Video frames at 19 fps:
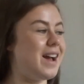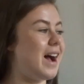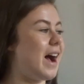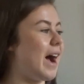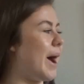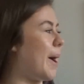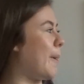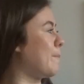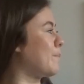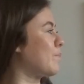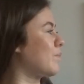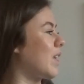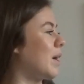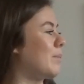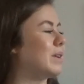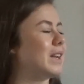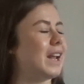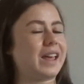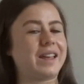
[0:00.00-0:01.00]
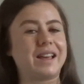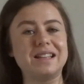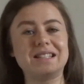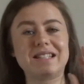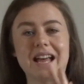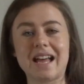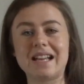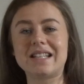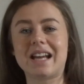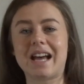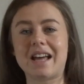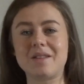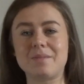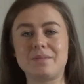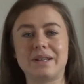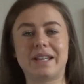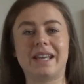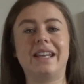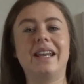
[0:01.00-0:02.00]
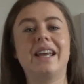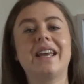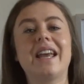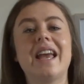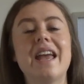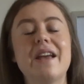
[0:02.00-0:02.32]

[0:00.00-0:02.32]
But like I said at the beginning,